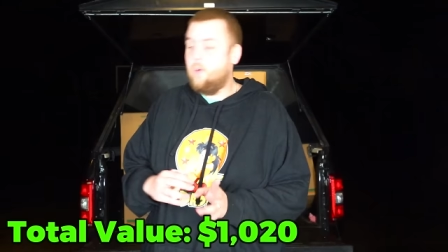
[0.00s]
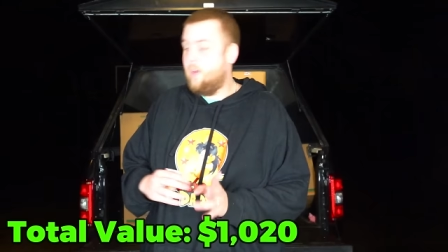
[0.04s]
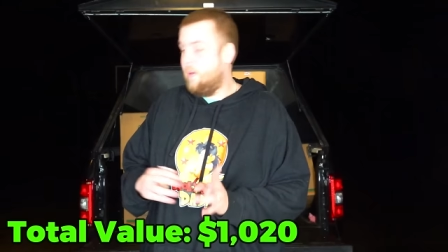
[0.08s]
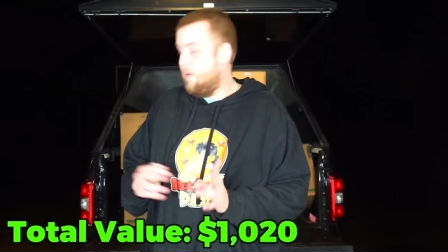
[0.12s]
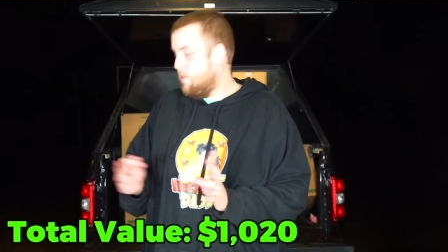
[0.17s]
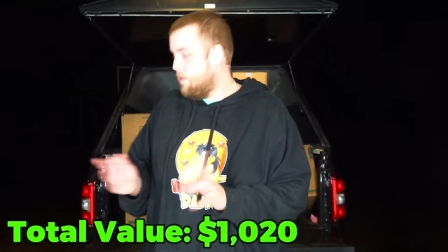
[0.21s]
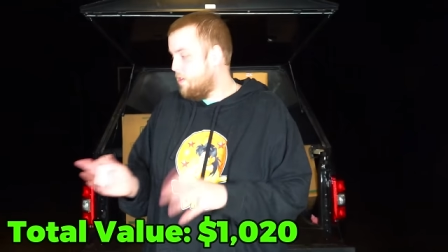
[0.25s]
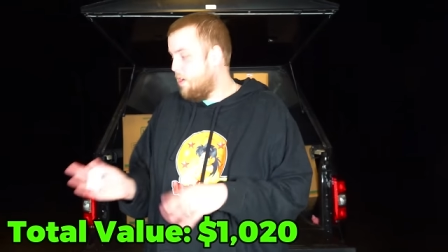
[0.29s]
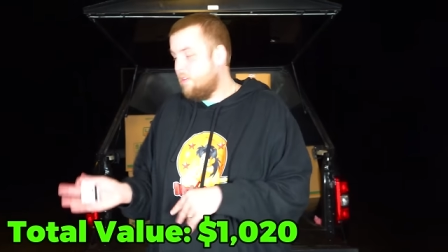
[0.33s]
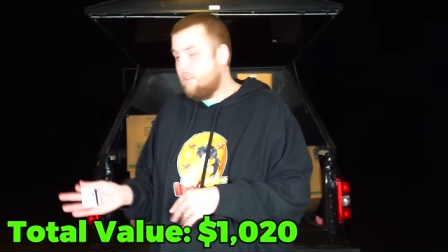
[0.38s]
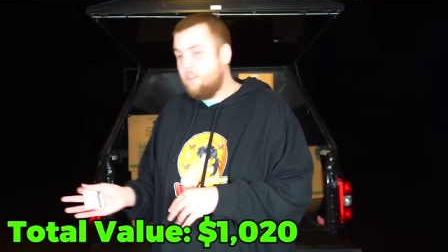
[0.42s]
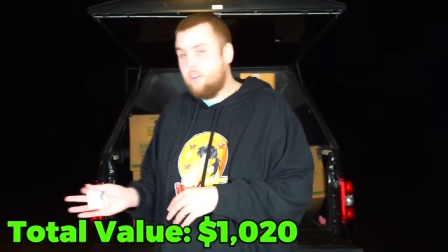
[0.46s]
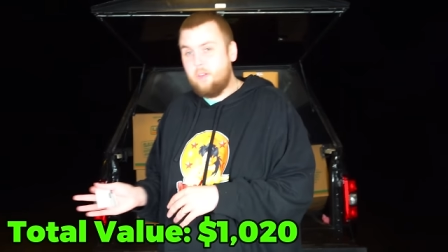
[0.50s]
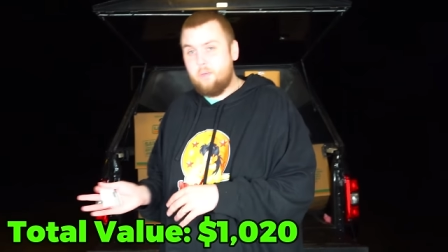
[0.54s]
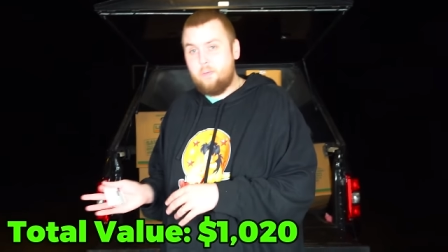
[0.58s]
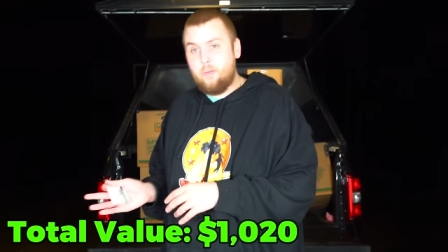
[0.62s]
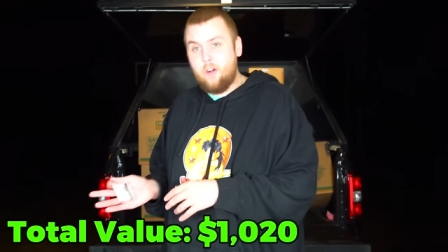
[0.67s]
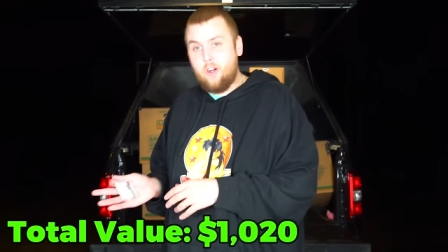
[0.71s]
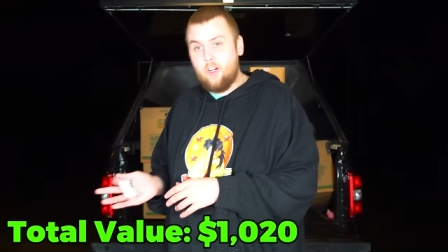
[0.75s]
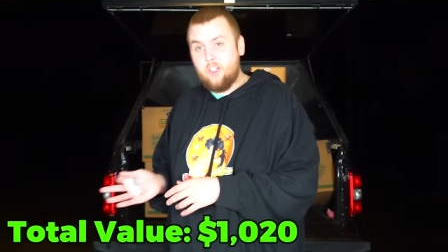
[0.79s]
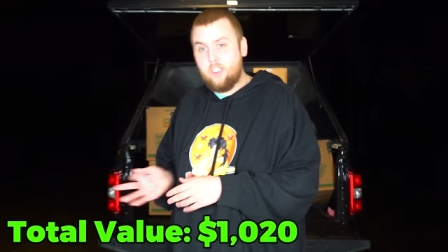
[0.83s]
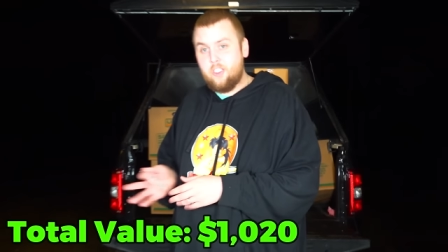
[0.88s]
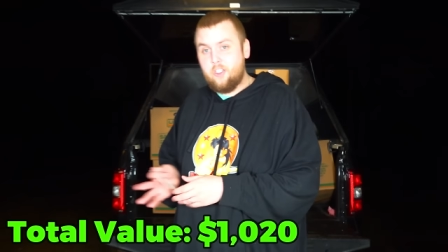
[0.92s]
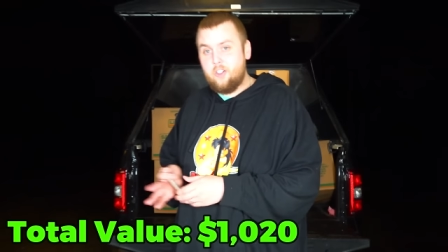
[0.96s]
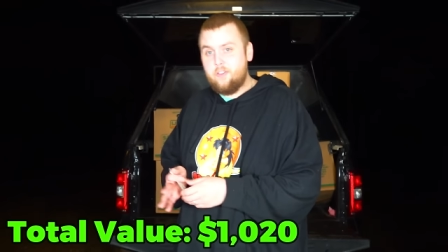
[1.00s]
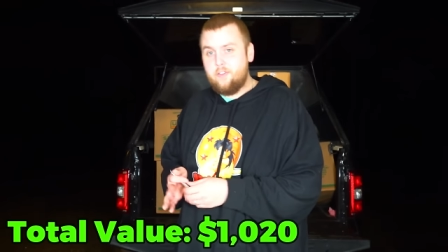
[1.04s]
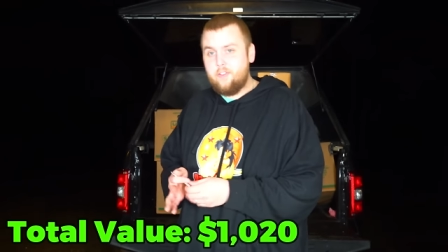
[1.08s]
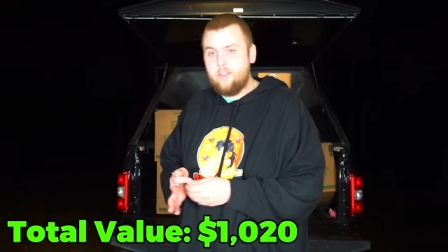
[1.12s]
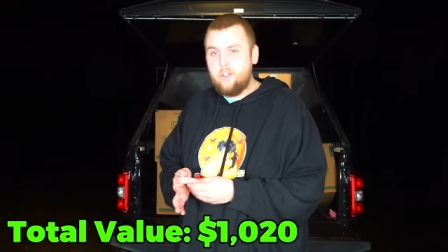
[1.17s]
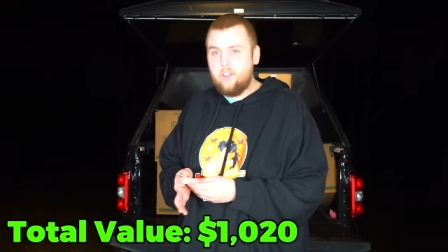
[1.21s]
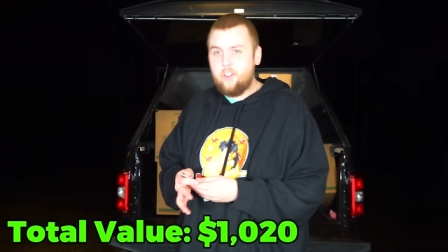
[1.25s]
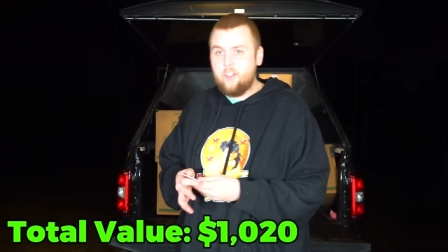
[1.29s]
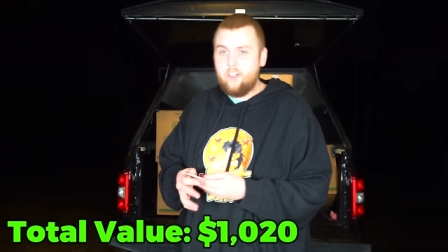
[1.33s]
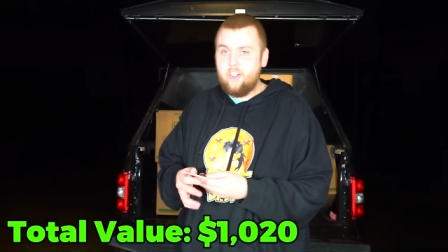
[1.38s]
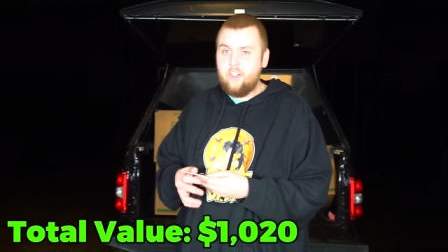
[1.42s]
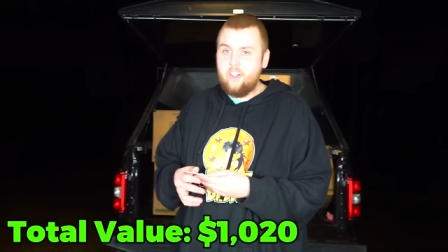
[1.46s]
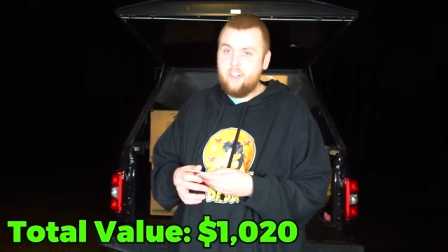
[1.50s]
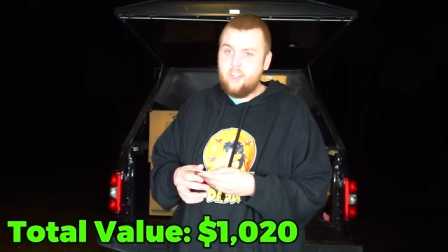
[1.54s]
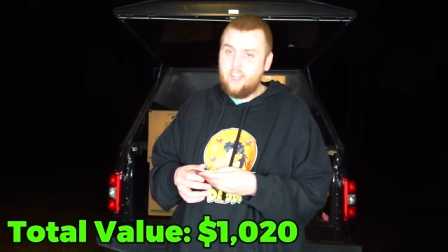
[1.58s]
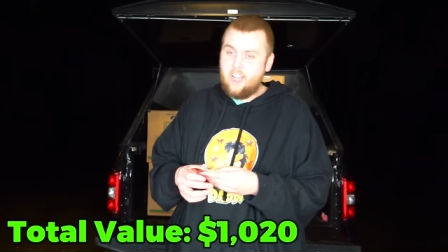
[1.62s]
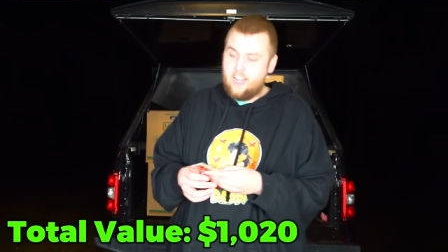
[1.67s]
When I was going through the personal folder,